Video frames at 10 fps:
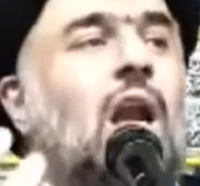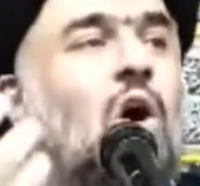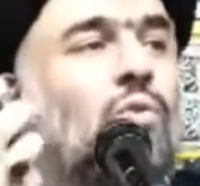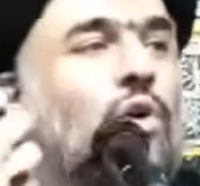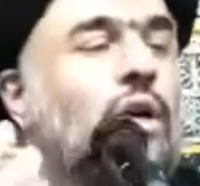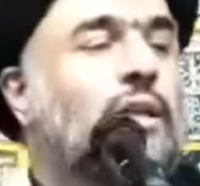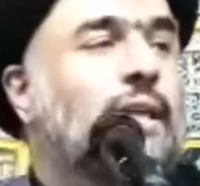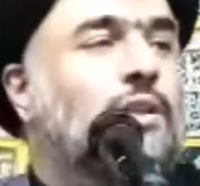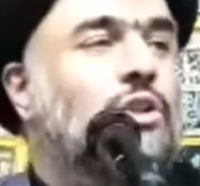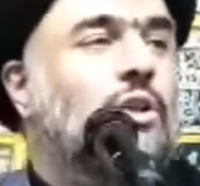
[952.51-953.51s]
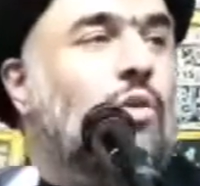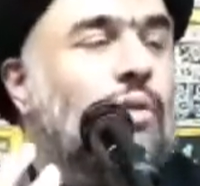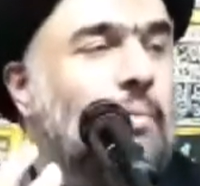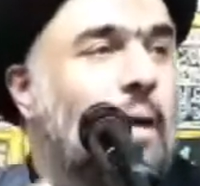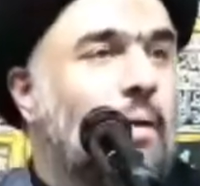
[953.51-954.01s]
era of occultation
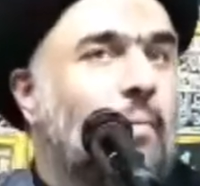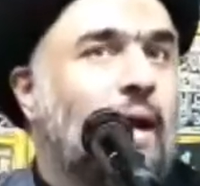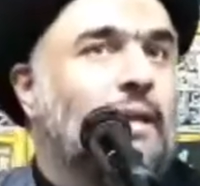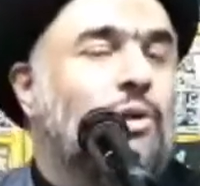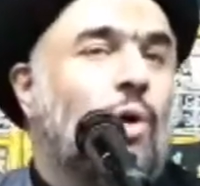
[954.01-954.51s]
of Imam al-Mahdi,